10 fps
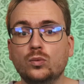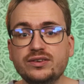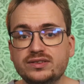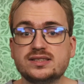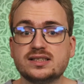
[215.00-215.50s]

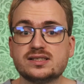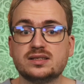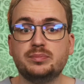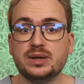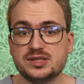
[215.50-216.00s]
we've discussed
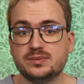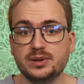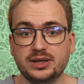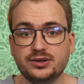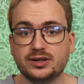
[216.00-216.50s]
the best
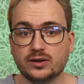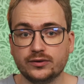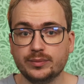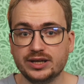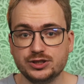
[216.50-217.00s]
beginner
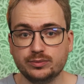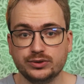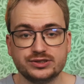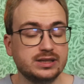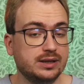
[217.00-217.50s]
card magic
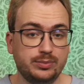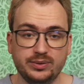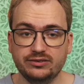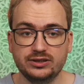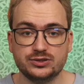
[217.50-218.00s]
books in a
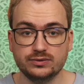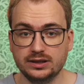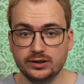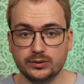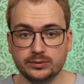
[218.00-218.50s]
previous
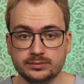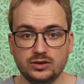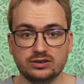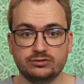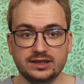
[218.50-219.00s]
video.
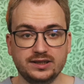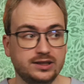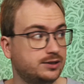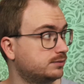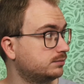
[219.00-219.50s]
You can find it
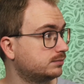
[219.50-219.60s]
here.